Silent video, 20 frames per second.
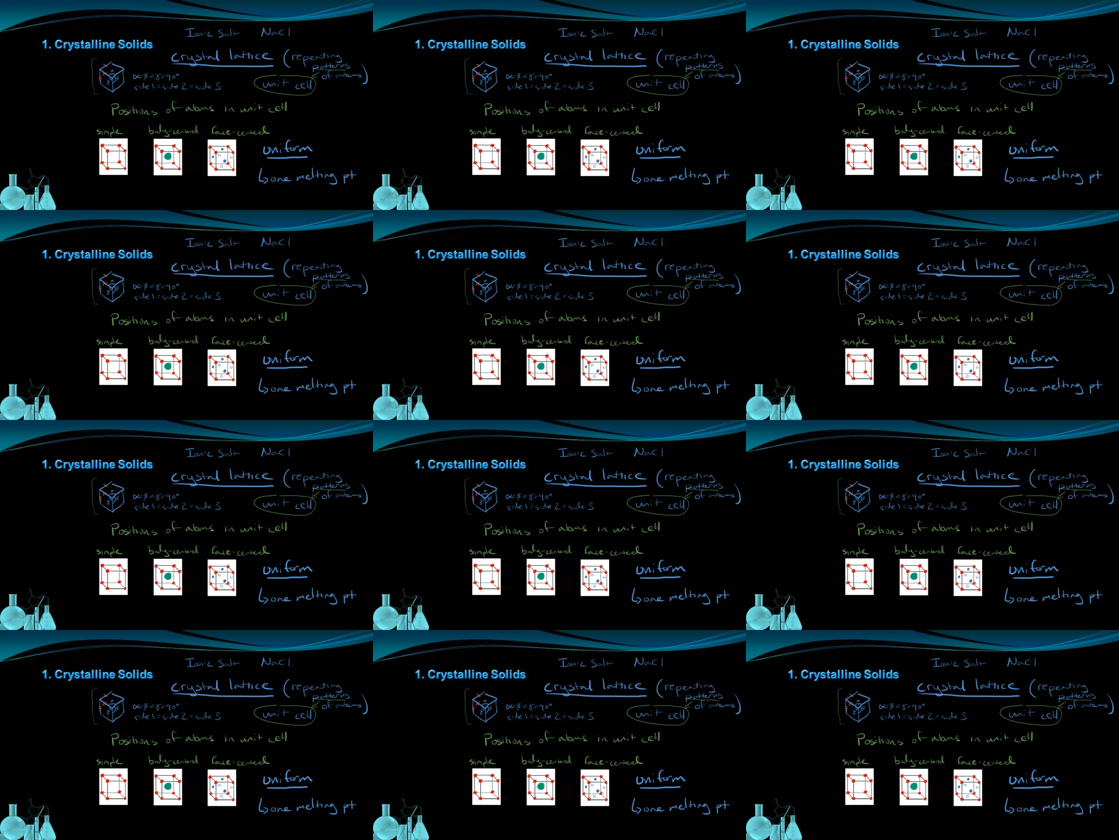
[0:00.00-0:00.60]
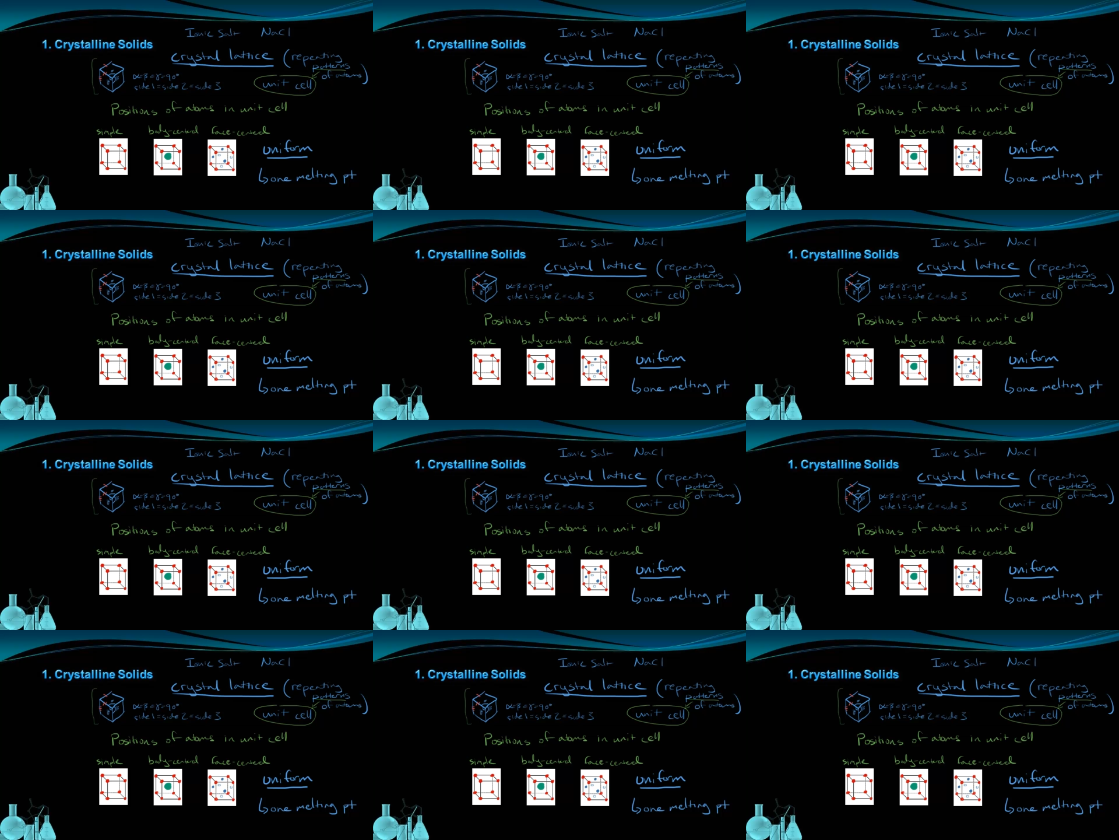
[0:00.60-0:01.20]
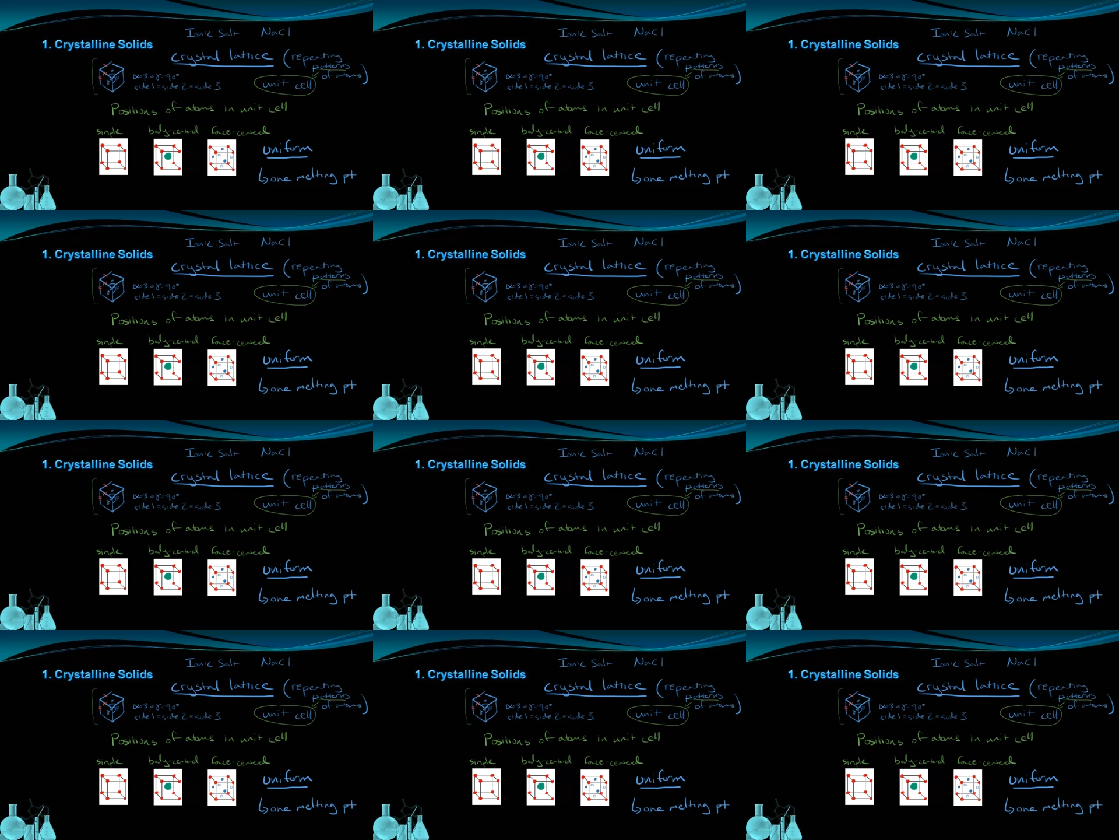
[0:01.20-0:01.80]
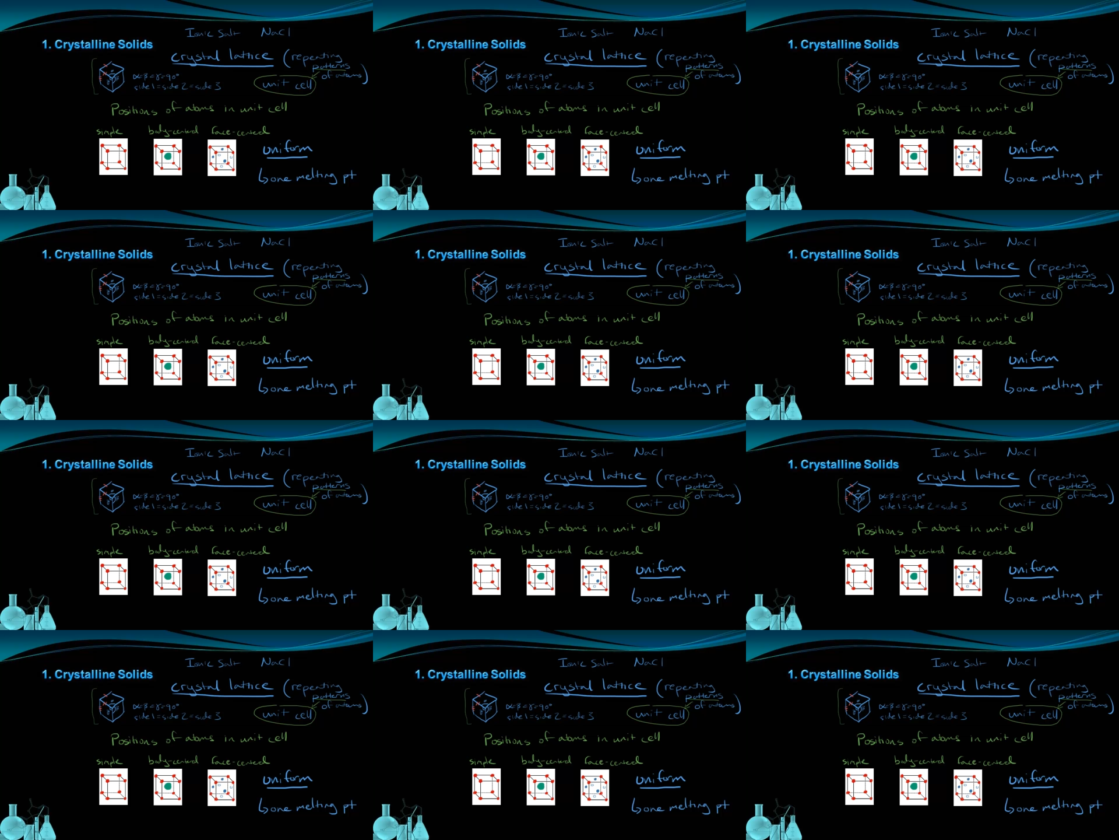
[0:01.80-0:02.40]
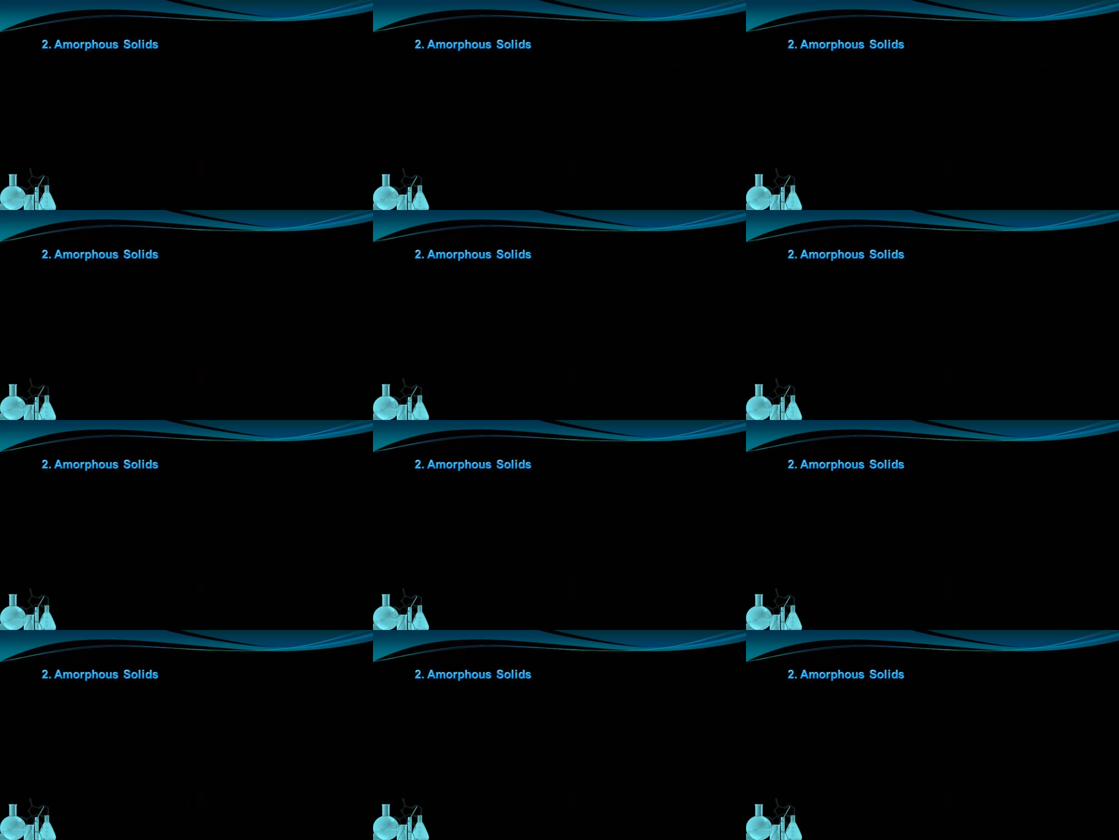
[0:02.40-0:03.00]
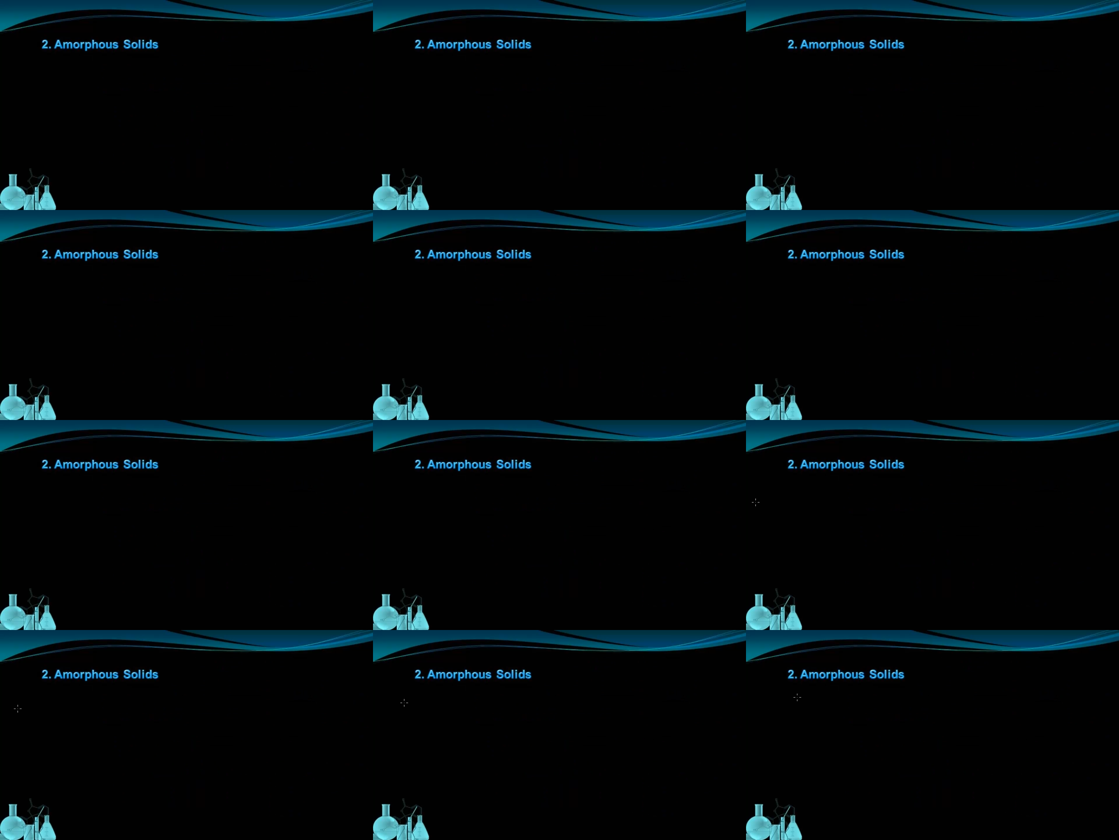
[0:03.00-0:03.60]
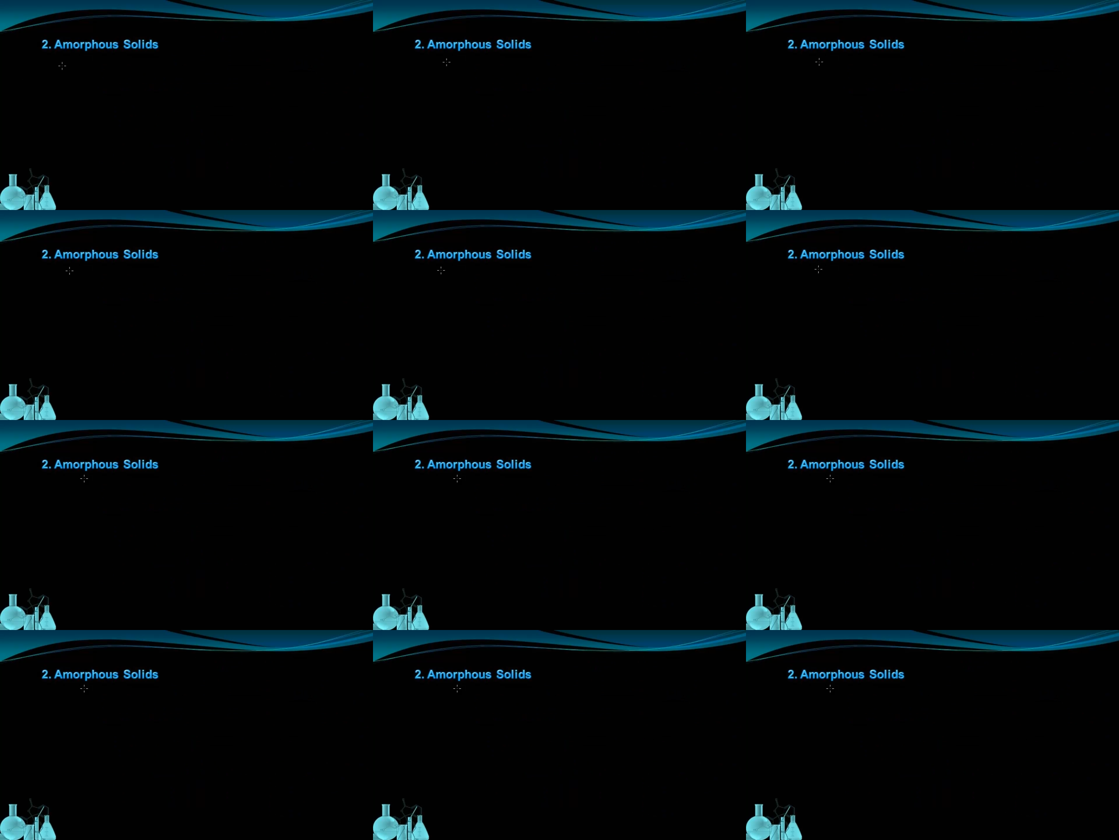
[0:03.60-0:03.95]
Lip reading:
No face is visible, so there are no lips to read.